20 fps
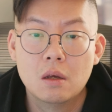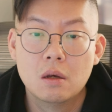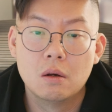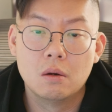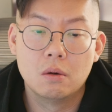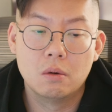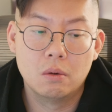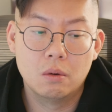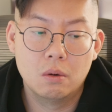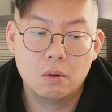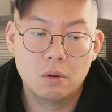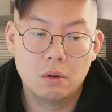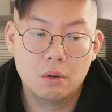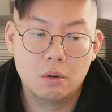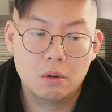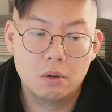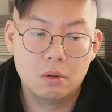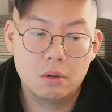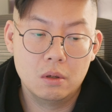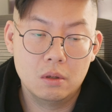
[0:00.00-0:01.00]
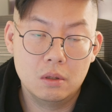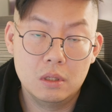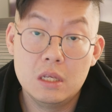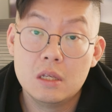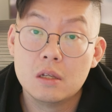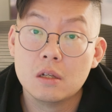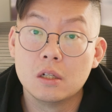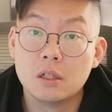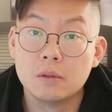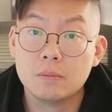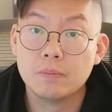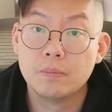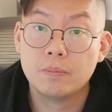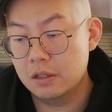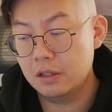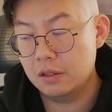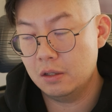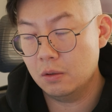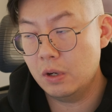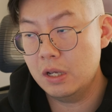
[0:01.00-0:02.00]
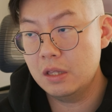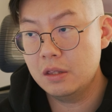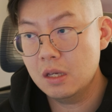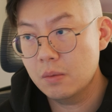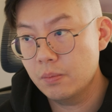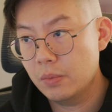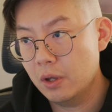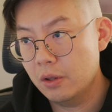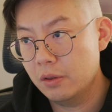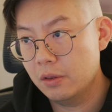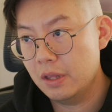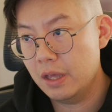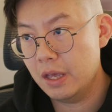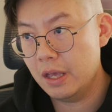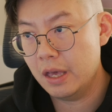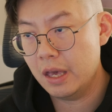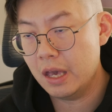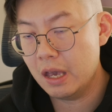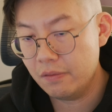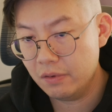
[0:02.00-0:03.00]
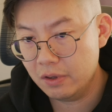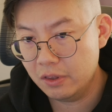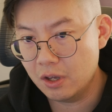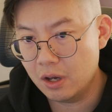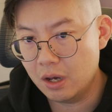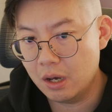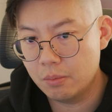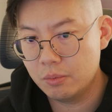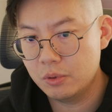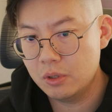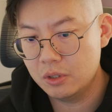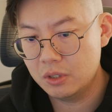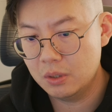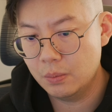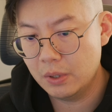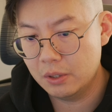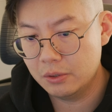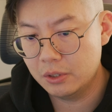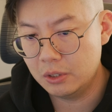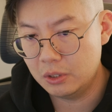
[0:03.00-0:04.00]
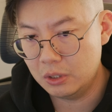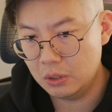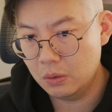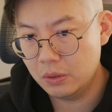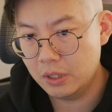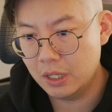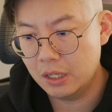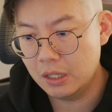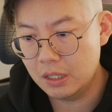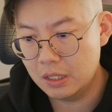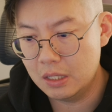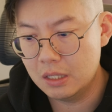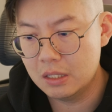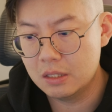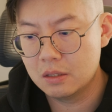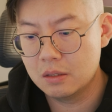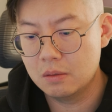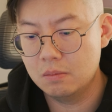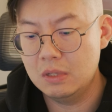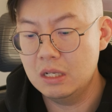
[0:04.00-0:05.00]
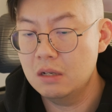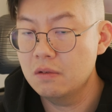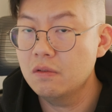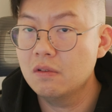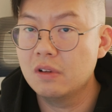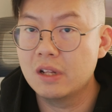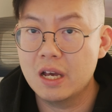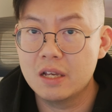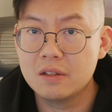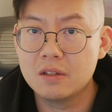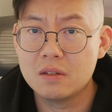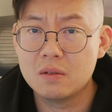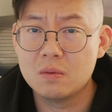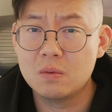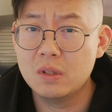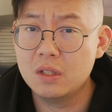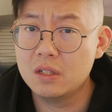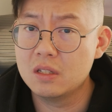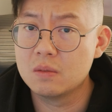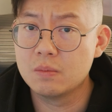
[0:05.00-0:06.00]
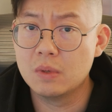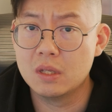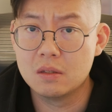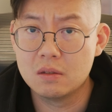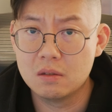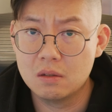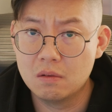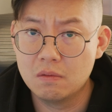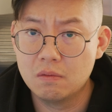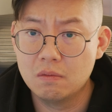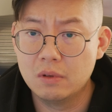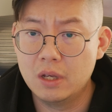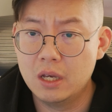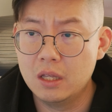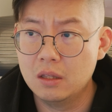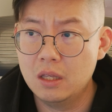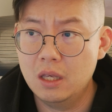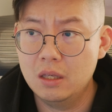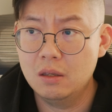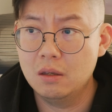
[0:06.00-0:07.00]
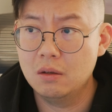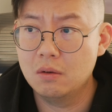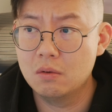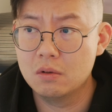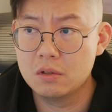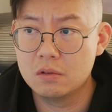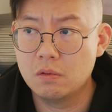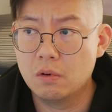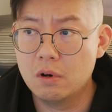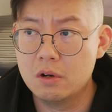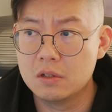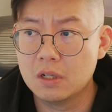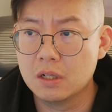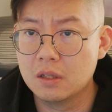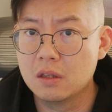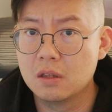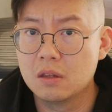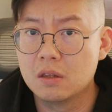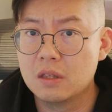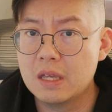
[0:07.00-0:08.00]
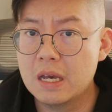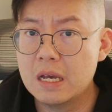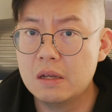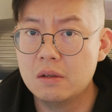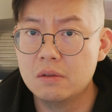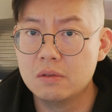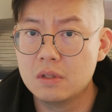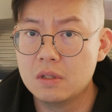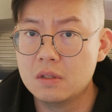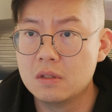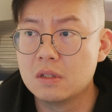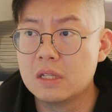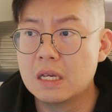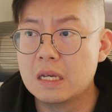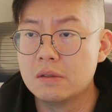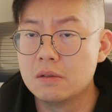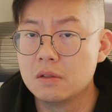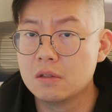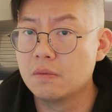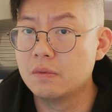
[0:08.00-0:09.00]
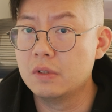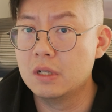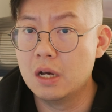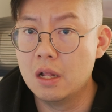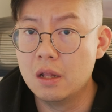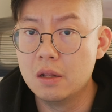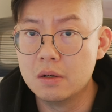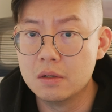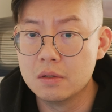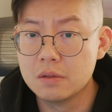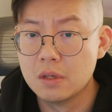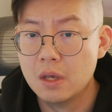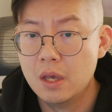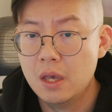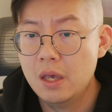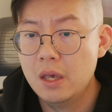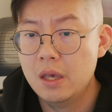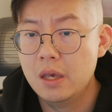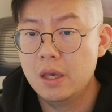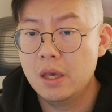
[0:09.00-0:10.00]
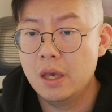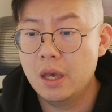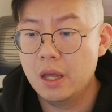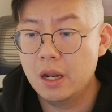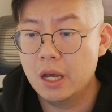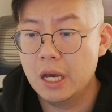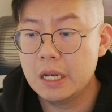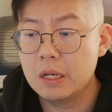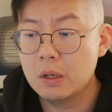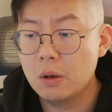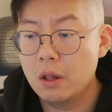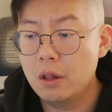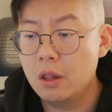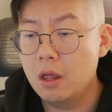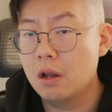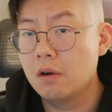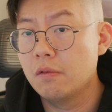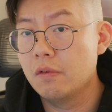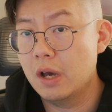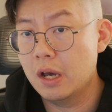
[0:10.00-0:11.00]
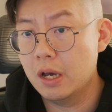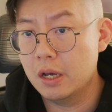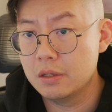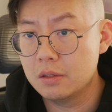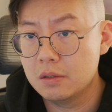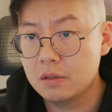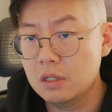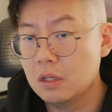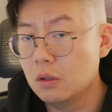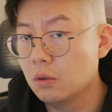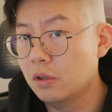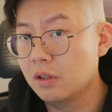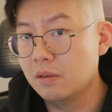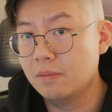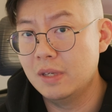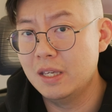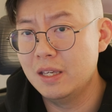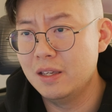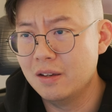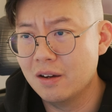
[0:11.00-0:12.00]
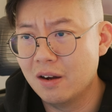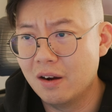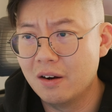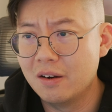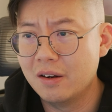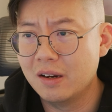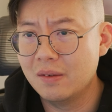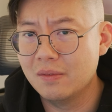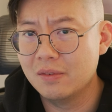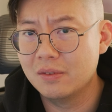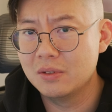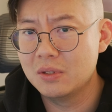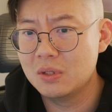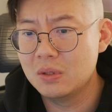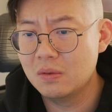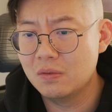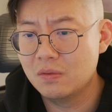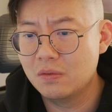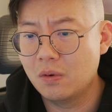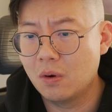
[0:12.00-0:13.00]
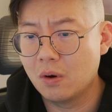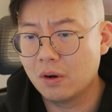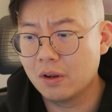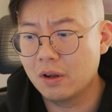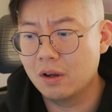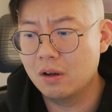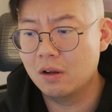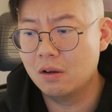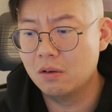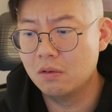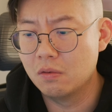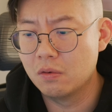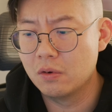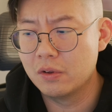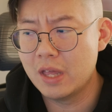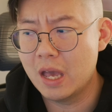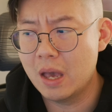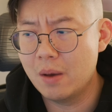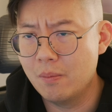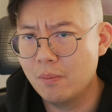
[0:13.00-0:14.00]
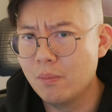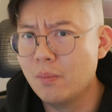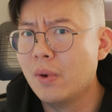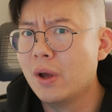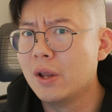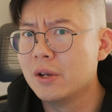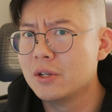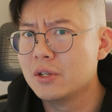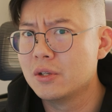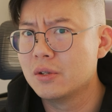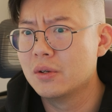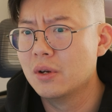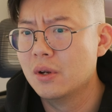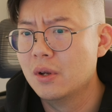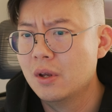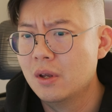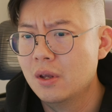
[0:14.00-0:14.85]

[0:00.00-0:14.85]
or Nikon. The great thing about having the option to be able to do that is native glass is really expensive. Like it can go as far as like thousands of dollars. And I know a lot of us, including me, aren't able to fork over that much